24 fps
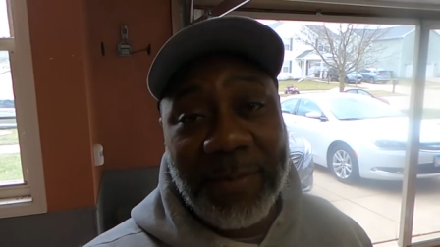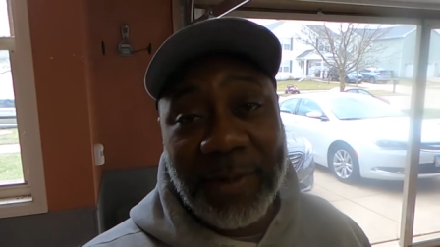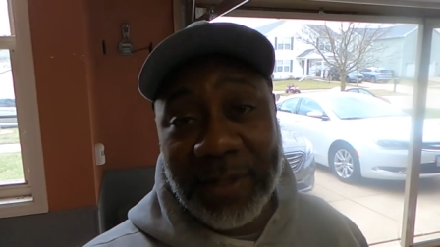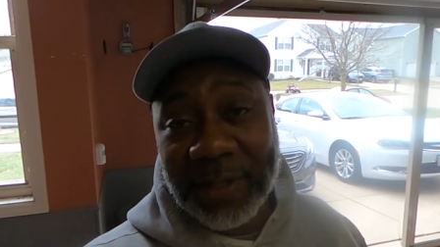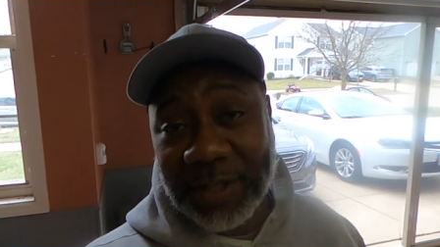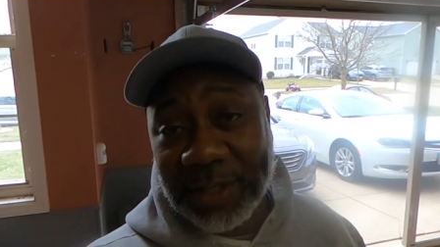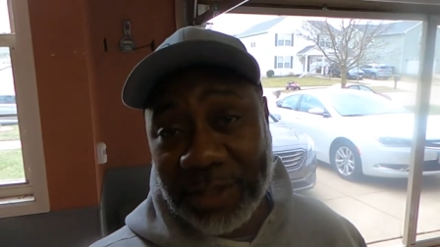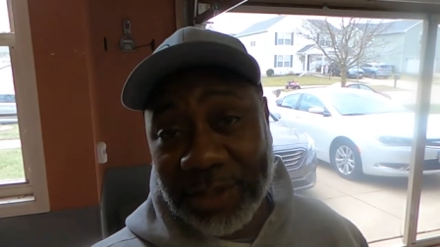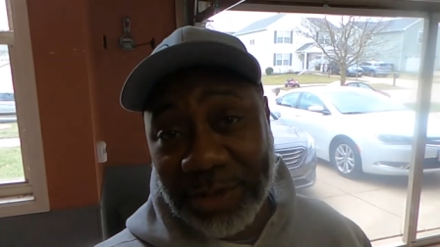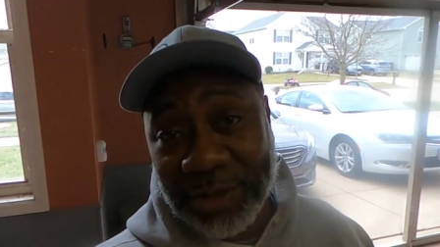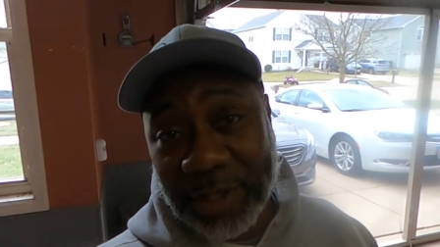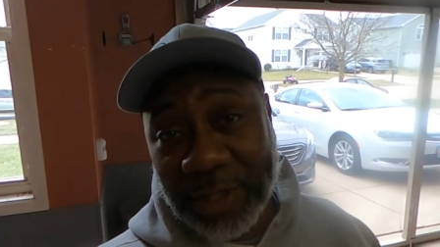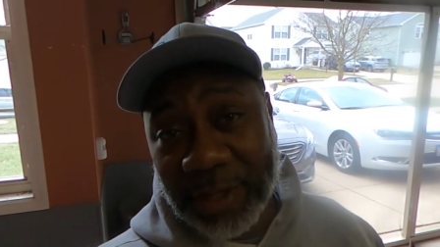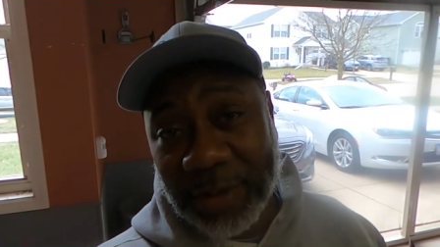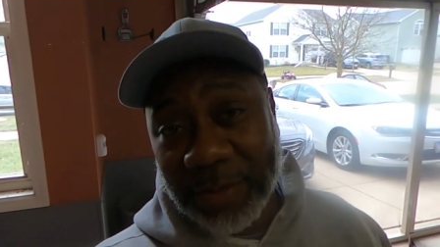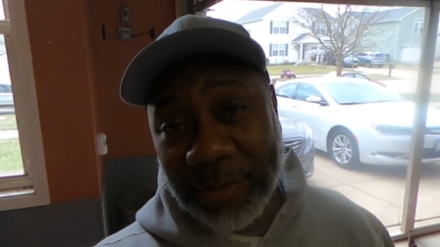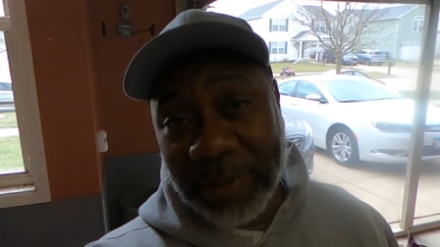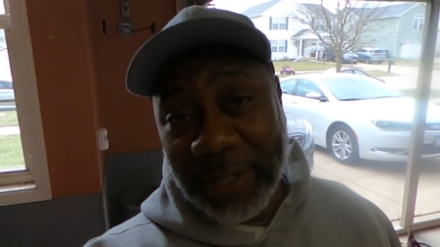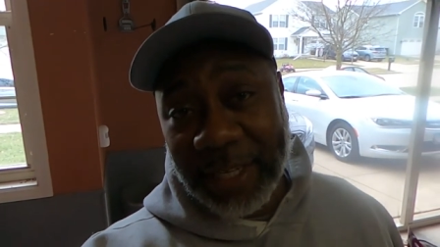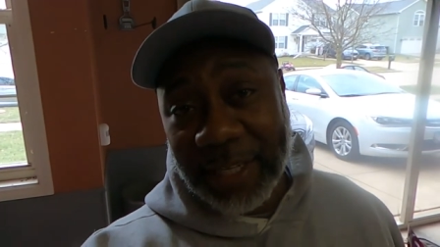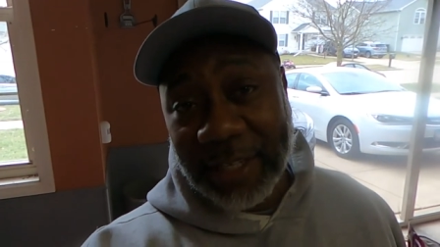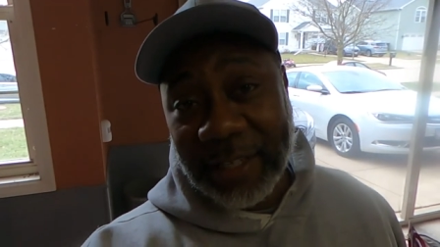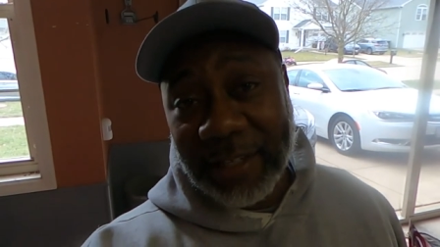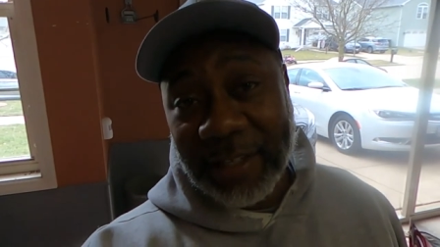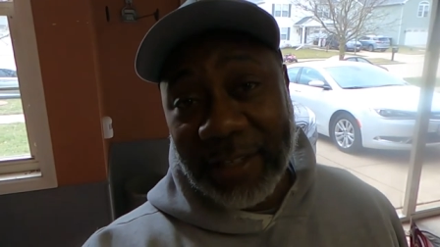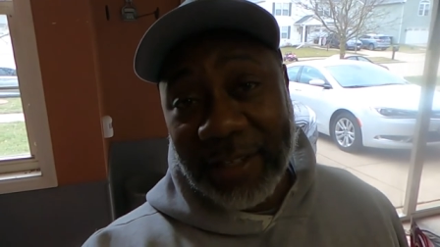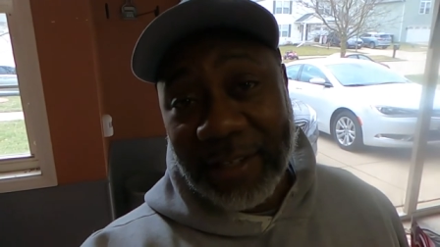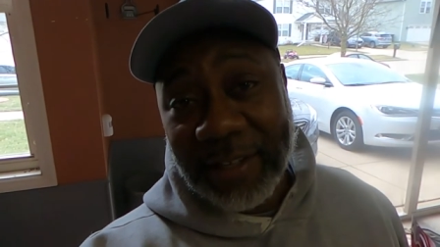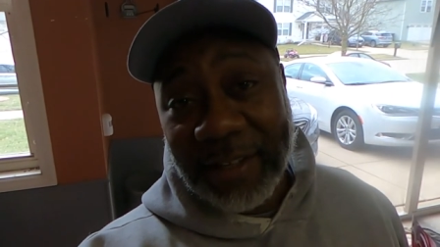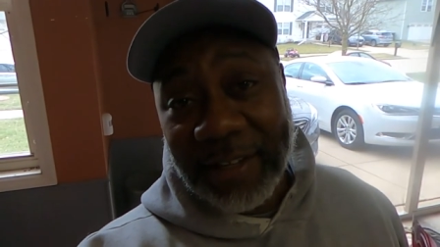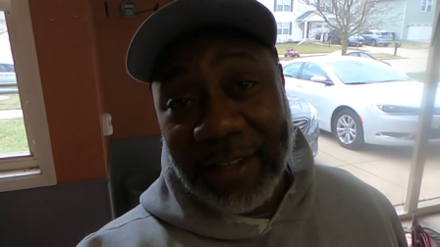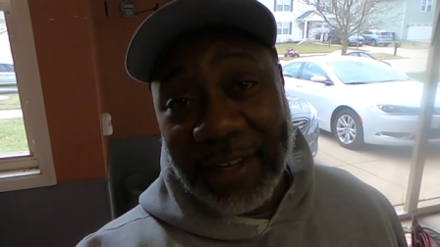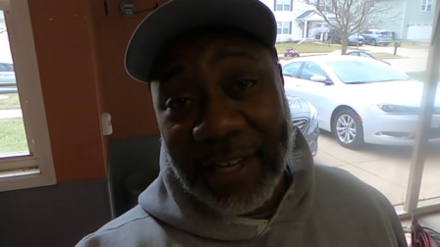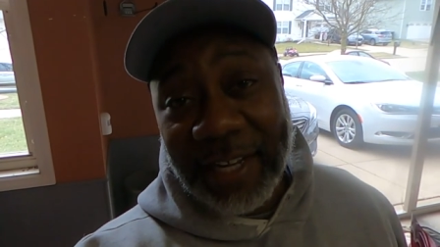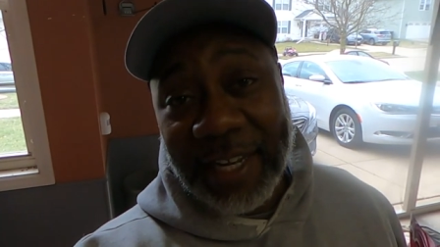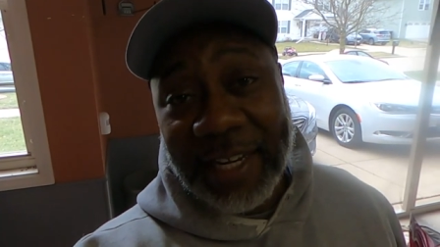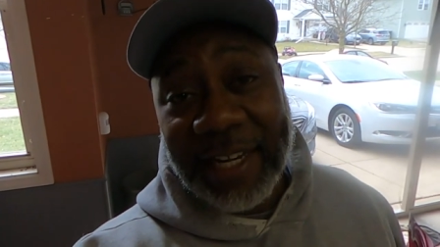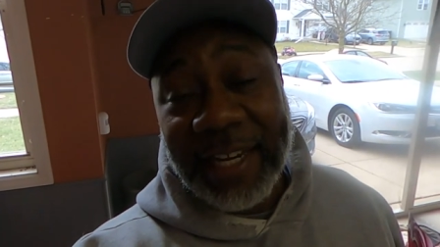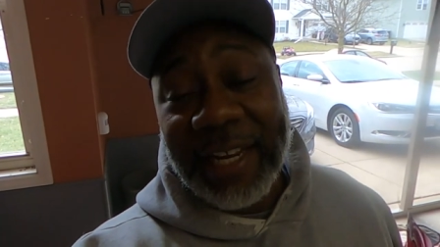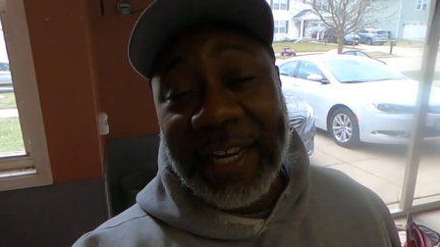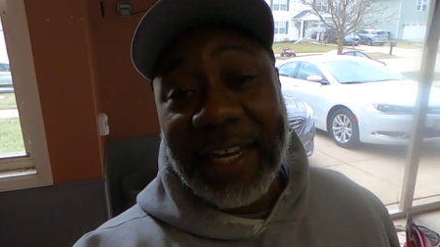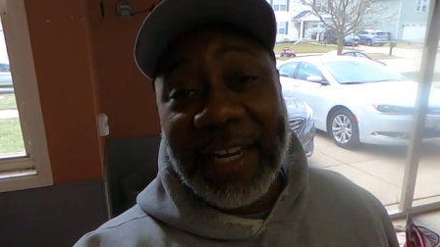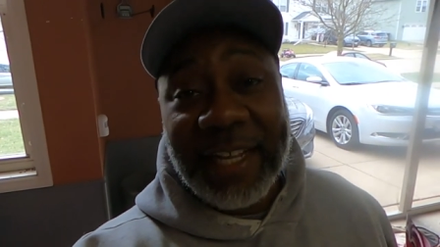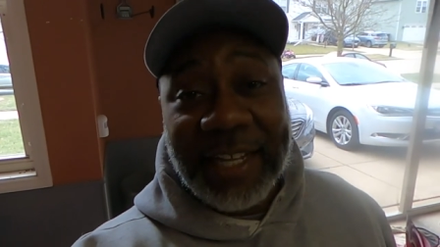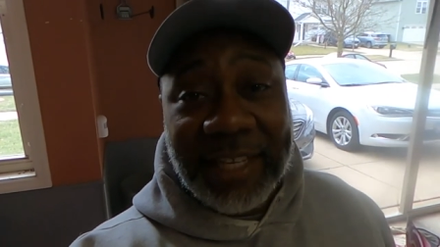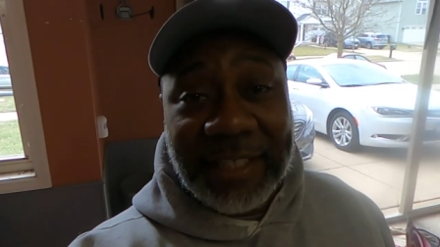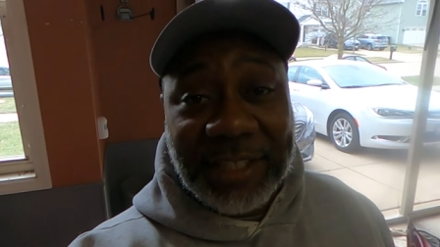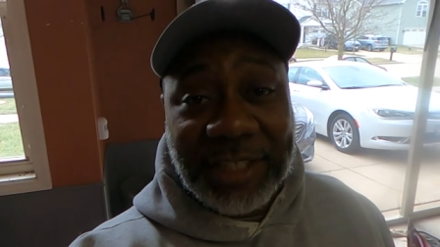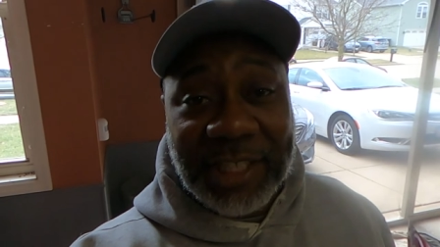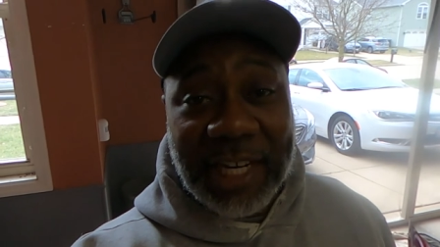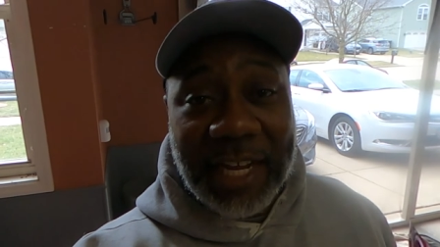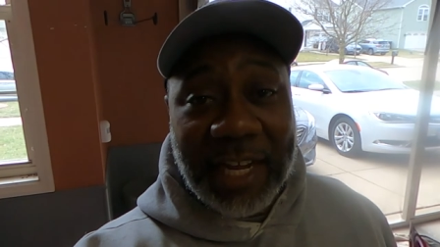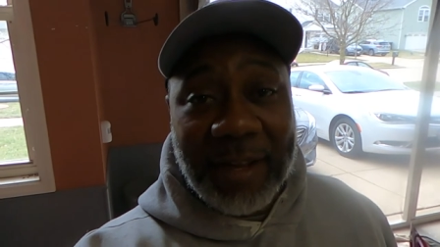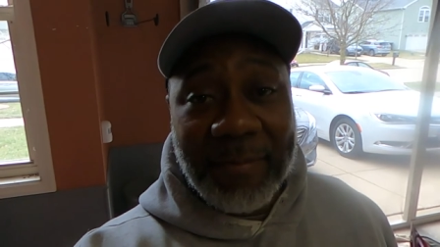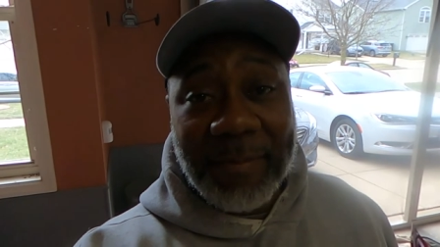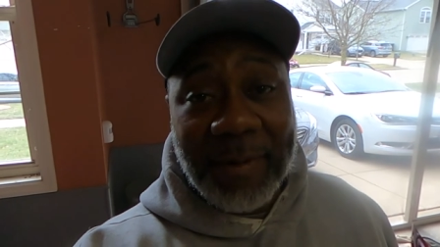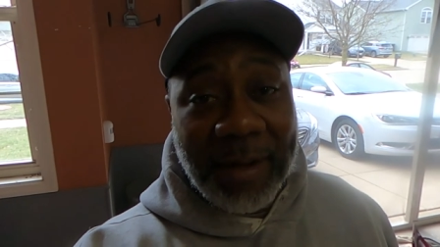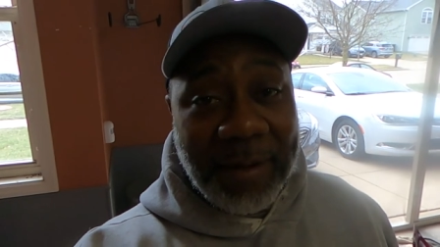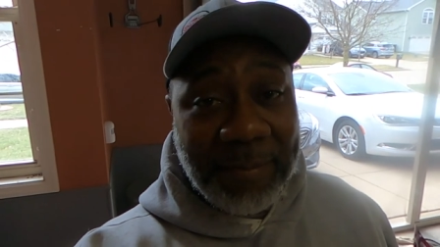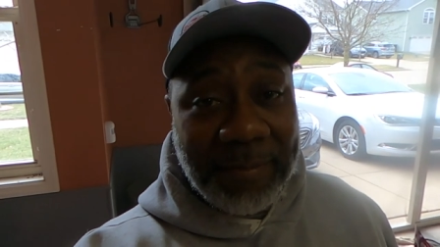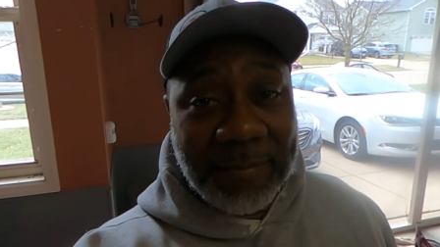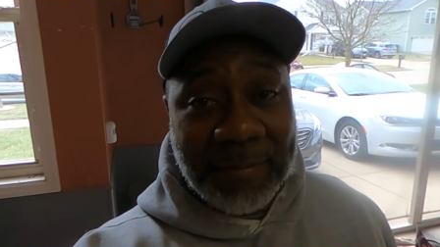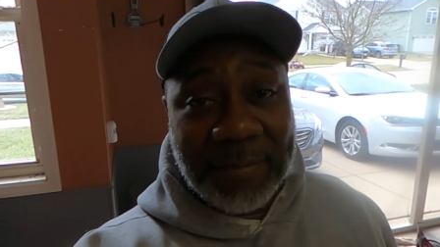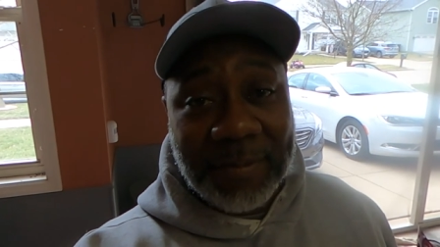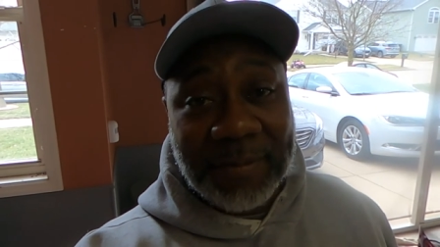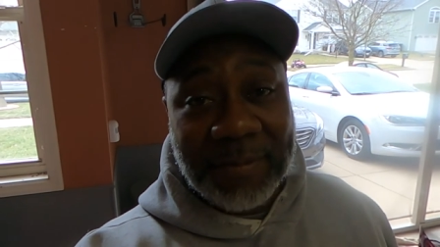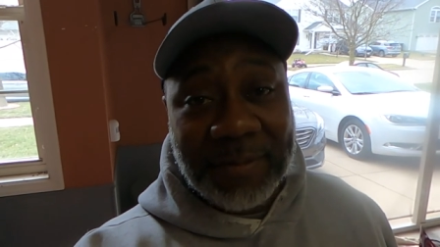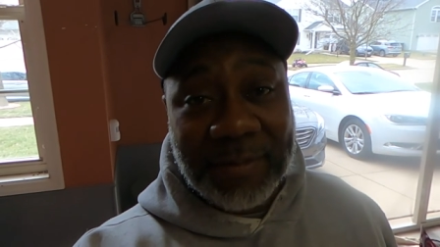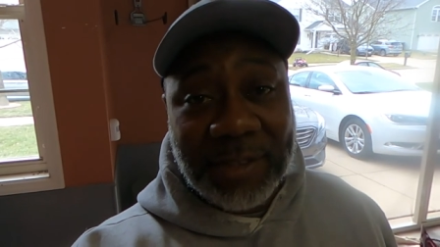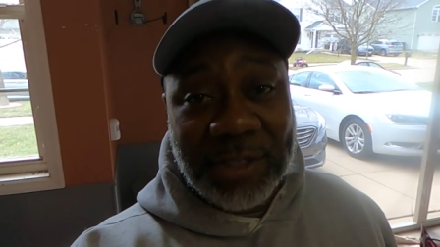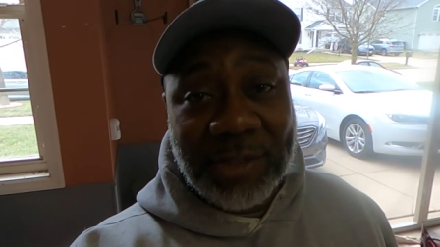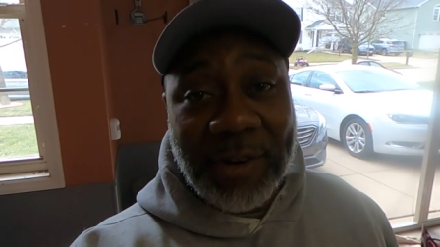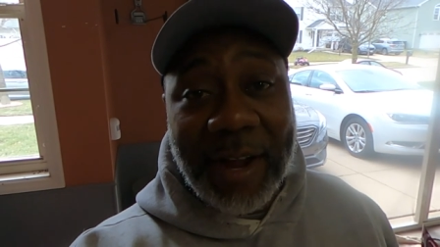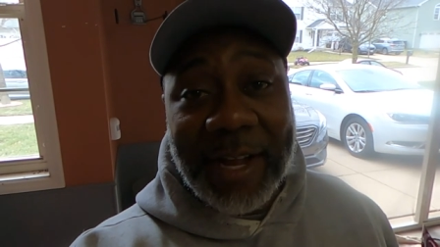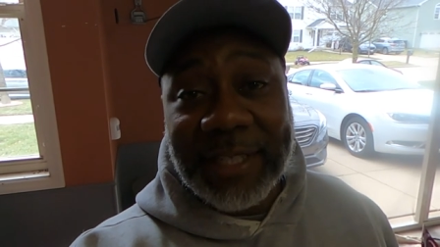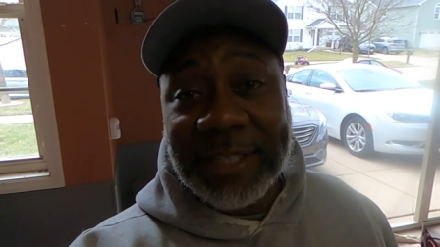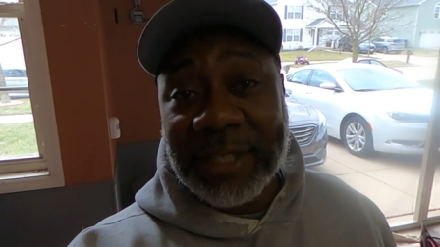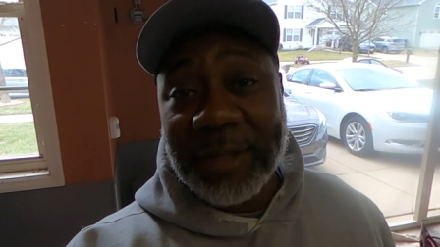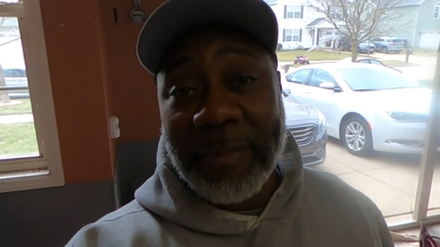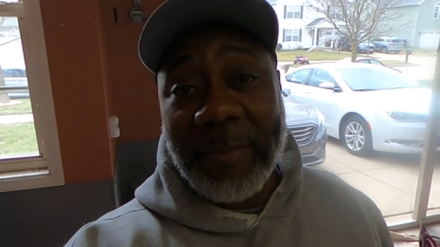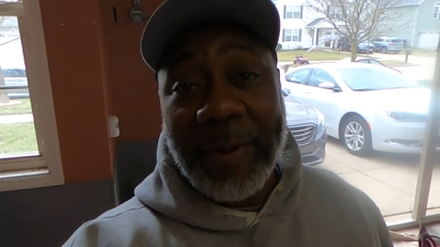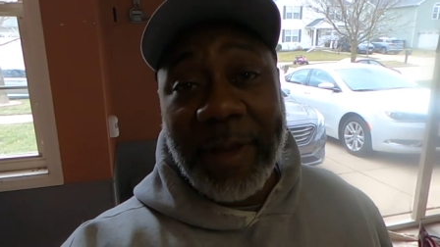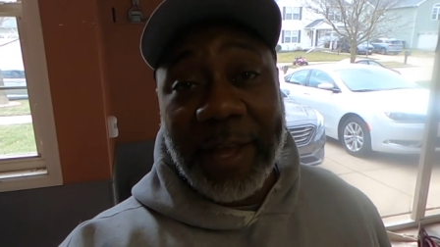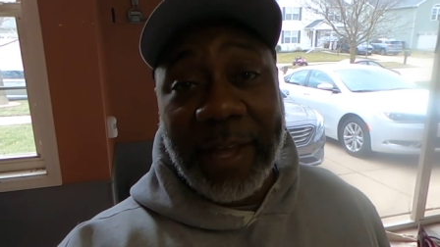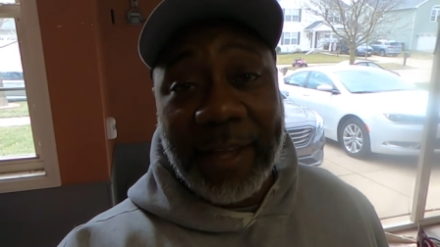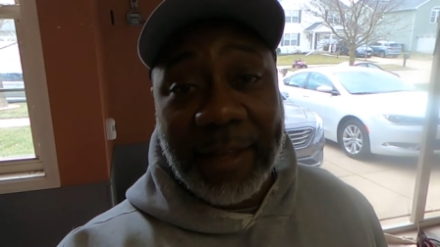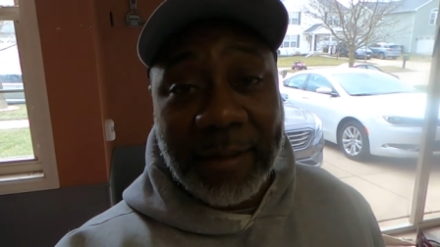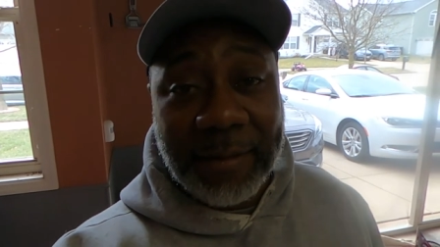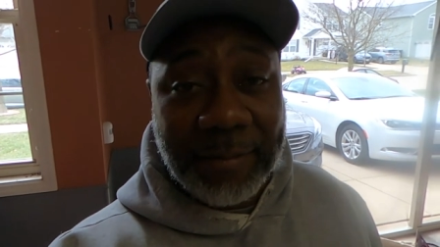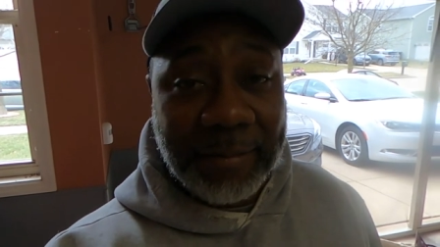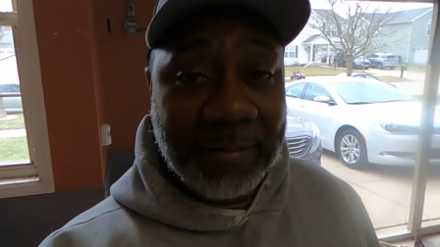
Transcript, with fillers: on your drill bit and then it jam up, scratch your paint.